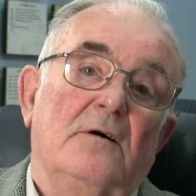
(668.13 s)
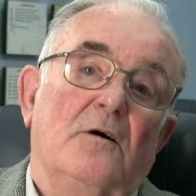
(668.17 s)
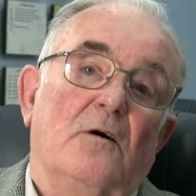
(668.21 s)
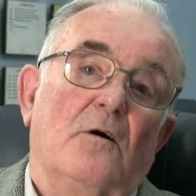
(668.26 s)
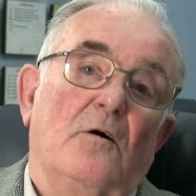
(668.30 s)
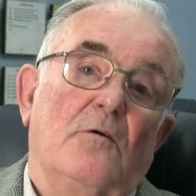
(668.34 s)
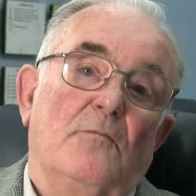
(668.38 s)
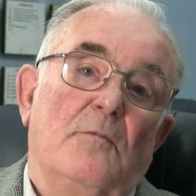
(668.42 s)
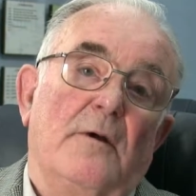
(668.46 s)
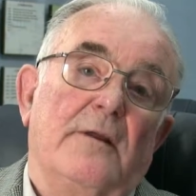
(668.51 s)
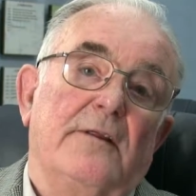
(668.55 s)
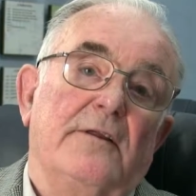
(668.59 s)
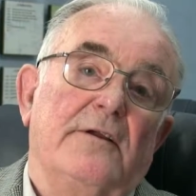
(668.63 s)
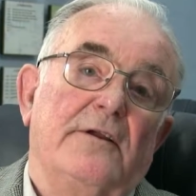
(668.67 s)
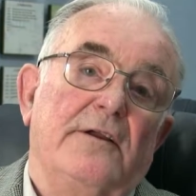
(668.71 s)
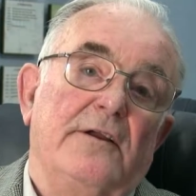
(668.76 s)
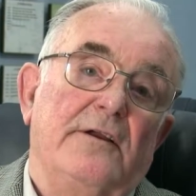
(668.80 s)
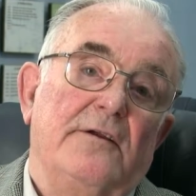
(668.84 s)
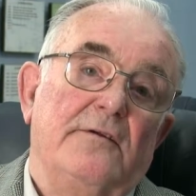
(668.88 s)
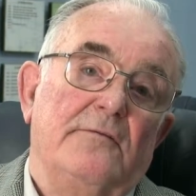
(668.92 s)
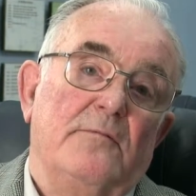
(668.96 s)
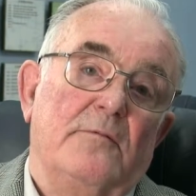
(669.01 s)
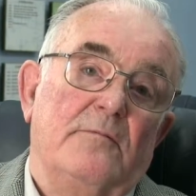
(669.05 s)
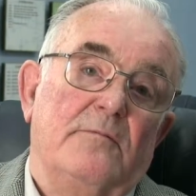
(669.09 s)
or whether
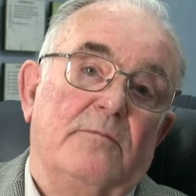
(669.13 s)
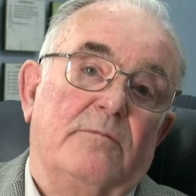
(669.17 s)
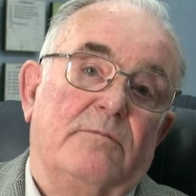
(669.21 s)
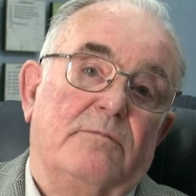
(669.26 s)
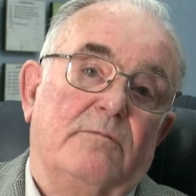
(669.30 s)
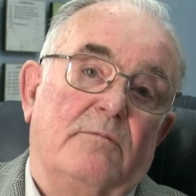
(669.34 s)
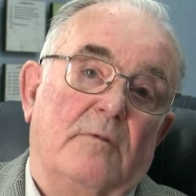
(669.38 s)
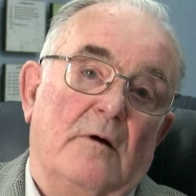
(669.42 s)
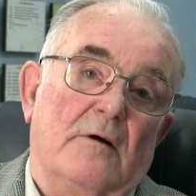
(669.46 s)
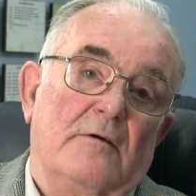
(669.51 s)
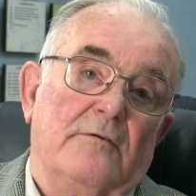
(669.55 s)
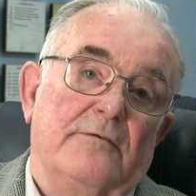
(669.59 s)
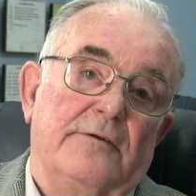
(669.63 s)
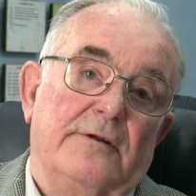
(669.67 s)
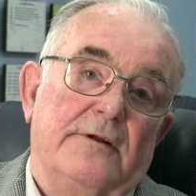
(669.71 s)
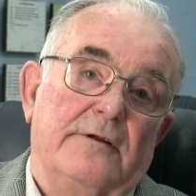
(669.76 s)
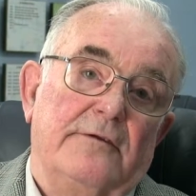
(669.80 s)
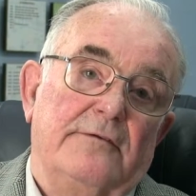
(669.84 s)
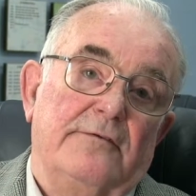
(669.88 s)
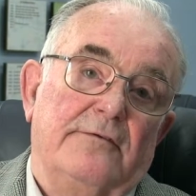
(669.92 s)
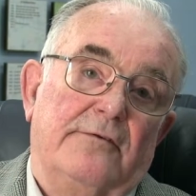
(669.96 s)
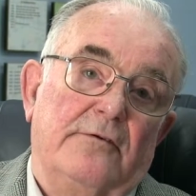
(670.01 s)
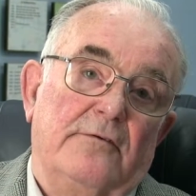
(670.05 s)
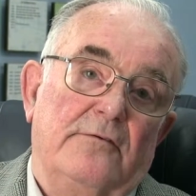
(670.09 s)
you weld it
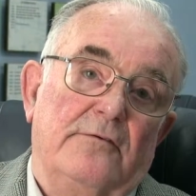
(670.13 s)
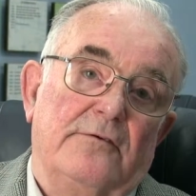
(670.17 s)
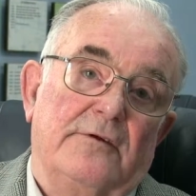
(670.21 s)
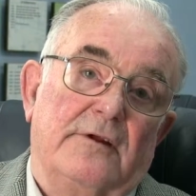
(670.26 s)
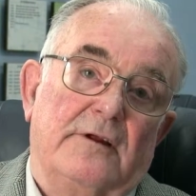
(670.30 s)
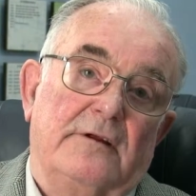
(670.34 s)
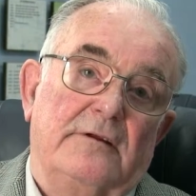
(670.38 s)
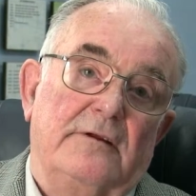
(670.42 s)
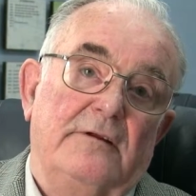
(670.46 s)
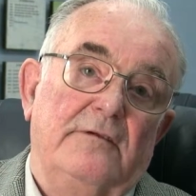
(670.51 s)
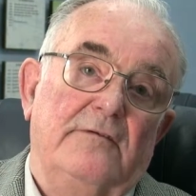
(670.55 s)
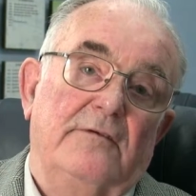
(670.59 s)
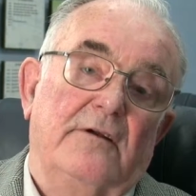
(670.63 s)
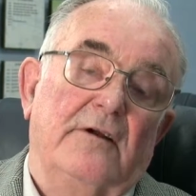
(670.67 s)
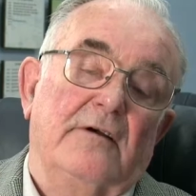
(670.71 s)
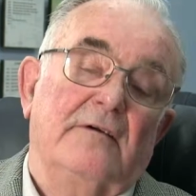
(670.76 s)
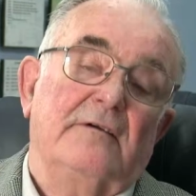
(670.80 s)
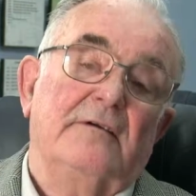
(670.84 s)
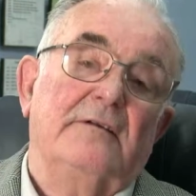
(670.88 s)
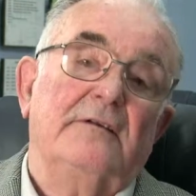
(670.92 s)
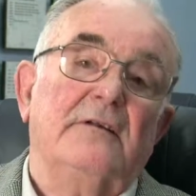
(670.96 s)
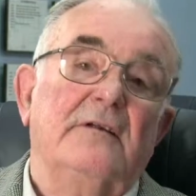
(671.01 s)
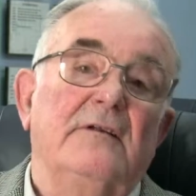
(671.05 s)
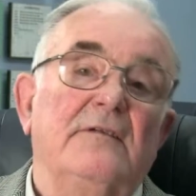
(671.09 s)
and sort it, you know,
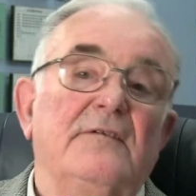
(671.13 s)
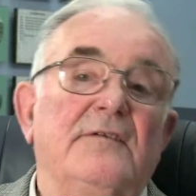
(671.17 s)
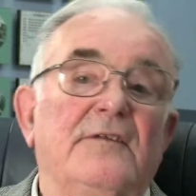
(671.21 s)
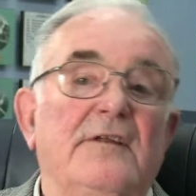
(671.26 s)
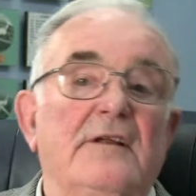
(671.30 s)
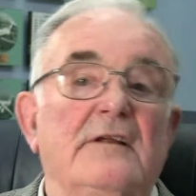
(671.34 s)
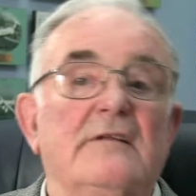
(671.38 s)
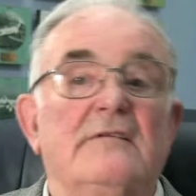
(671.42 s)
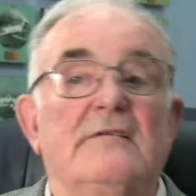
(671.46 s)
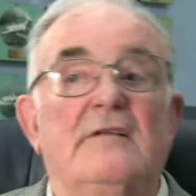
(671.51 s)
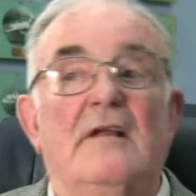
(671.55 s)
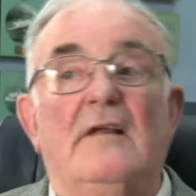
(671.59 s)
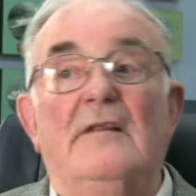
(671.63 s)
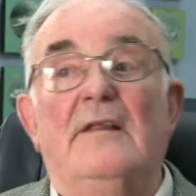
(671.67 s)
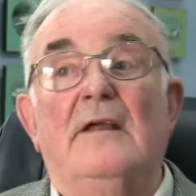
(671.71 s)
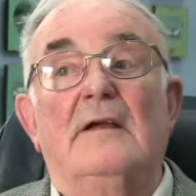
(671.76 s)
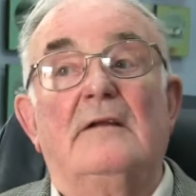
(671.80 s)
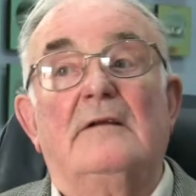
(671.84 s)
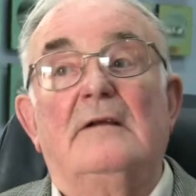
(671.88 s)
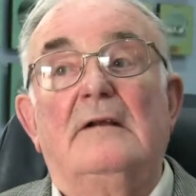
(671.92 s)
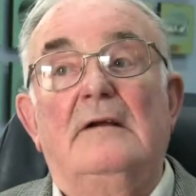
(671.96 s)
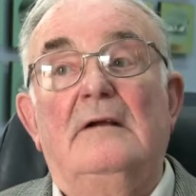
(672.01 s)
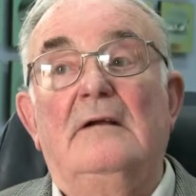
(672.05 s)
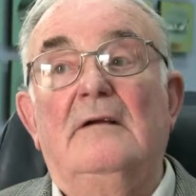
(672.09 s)
and things like
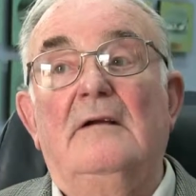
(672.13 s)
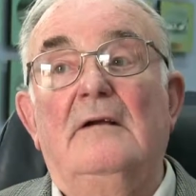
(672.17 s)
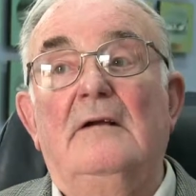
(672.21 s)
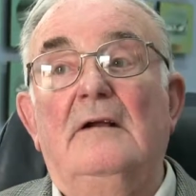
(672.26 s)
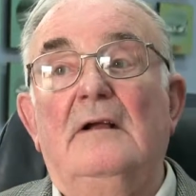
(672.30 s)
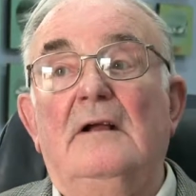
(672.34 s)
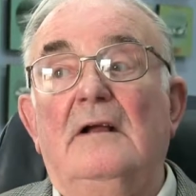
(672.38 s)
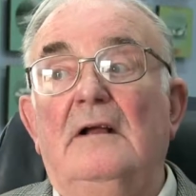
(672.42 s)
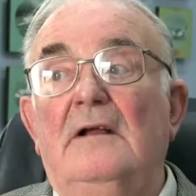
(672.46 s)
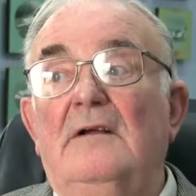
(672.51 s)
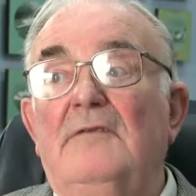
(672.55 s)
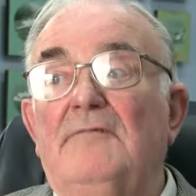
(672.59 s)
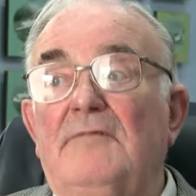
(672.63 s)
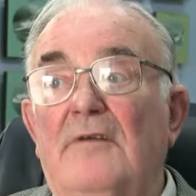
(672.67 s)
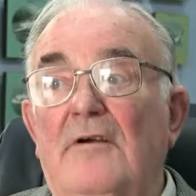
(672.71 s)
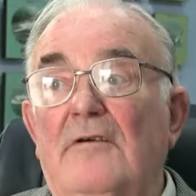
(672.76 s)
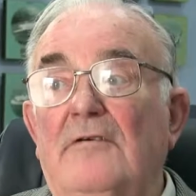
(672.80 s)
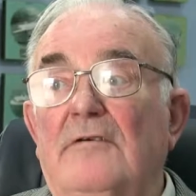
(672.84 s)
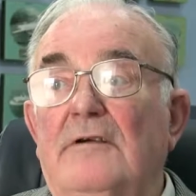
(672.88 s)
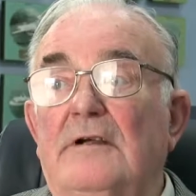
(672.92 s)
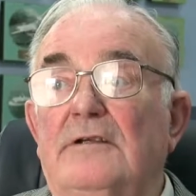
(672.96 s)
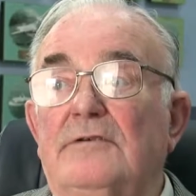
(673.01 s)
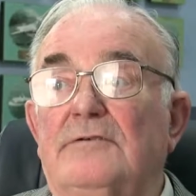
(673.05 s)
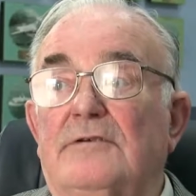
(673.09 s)
that.
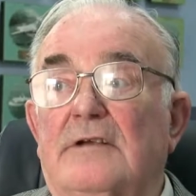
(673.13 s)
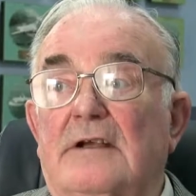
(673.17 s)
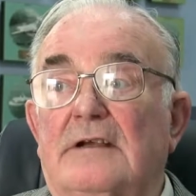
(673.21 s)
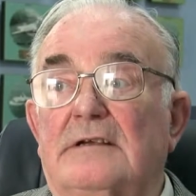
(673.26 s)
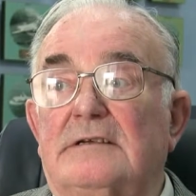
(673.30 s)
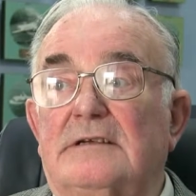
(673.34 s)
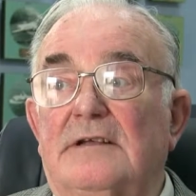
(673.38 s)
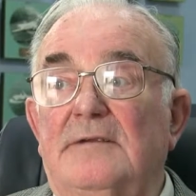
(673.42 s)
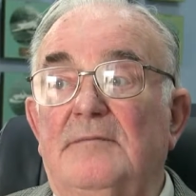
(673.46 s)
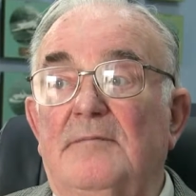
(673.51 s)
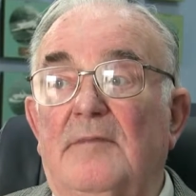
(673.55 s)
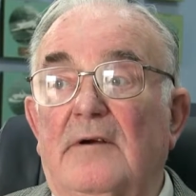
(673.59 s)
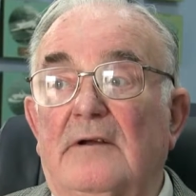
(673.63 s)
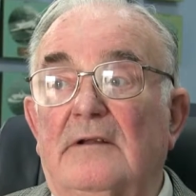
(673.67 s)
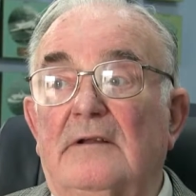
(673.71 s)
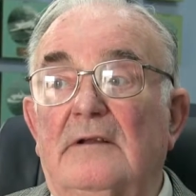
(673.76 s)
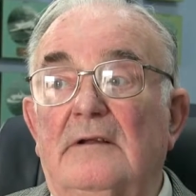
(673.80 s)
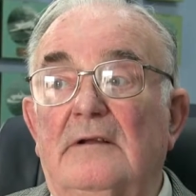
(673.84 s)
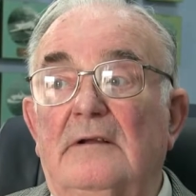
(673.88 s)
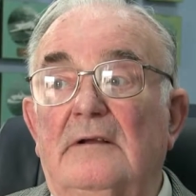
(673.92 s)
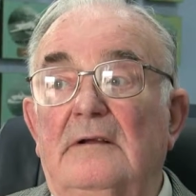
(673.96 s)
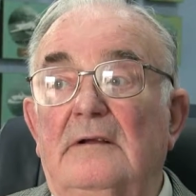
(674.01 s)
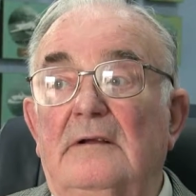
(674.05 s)
Very interesting, but